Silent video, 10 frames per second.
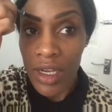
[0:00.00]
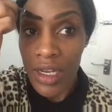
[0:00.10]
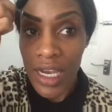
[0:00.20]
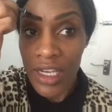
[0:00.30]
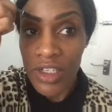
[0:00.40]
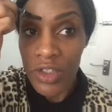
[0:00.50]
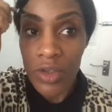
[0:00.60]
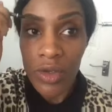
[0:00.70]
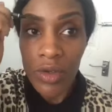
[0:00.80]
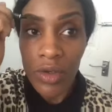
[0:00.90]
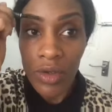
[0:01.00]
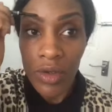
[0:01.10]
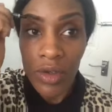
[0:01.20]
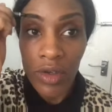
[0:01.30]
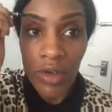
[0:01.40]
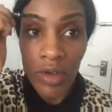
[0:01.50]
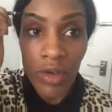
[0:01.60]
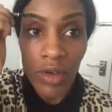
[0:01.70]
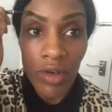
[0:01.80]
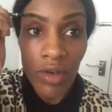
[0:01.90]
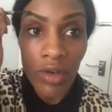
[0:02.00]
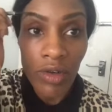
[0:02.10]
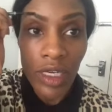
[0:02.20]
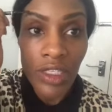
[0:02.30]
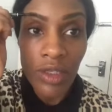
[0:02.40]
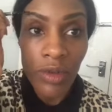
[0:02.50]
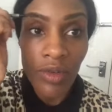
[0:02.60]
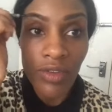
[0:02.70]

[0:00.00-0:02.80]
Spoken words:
natural gradual